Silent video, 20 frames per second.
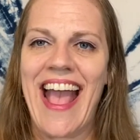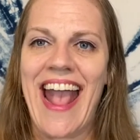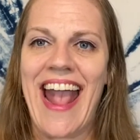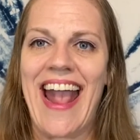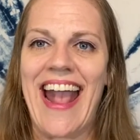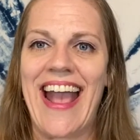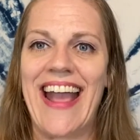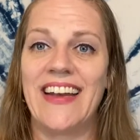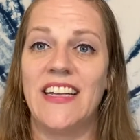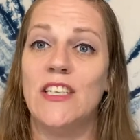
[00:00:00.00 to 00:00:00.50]

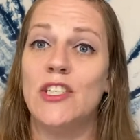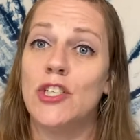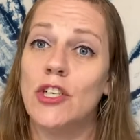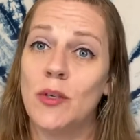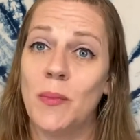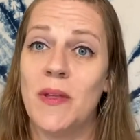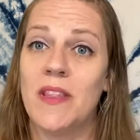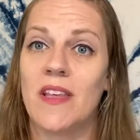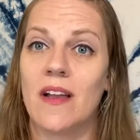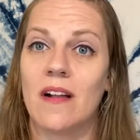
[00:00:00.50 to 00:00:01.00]
and he took
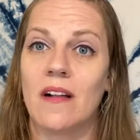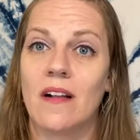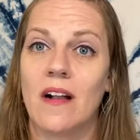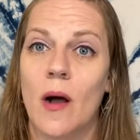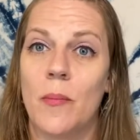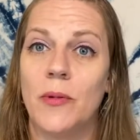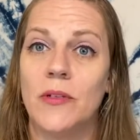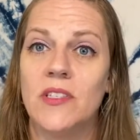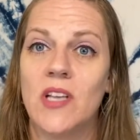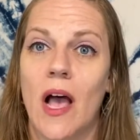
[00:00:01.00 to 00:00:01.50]
me there a
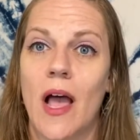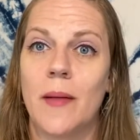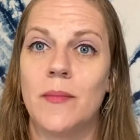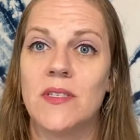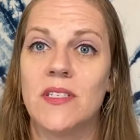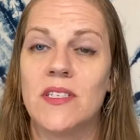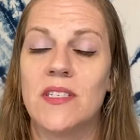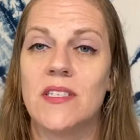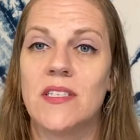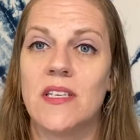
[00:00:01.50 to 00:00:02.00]
couple
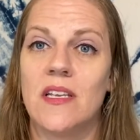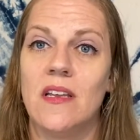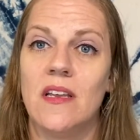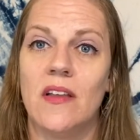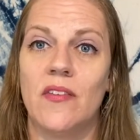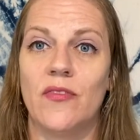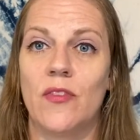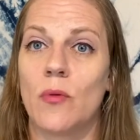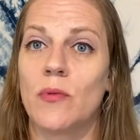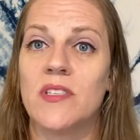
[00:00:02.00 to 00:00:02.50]
times to see
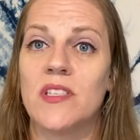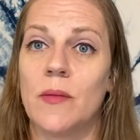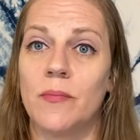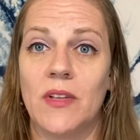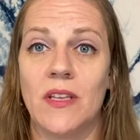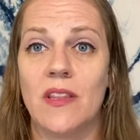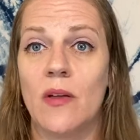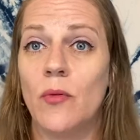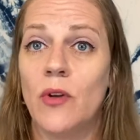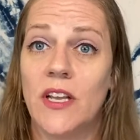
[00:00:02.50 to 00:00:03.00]
if there was
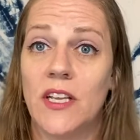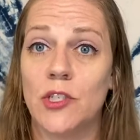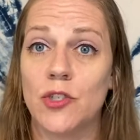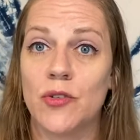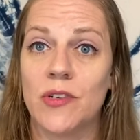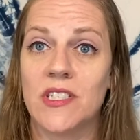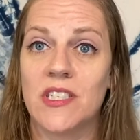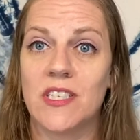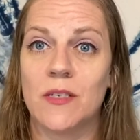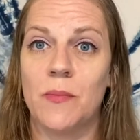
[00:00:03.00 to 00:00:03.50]
something that would
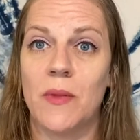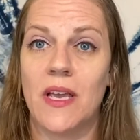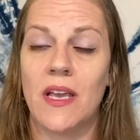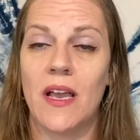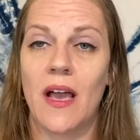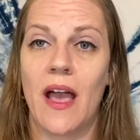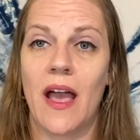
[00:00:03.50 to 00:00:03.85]
interest me,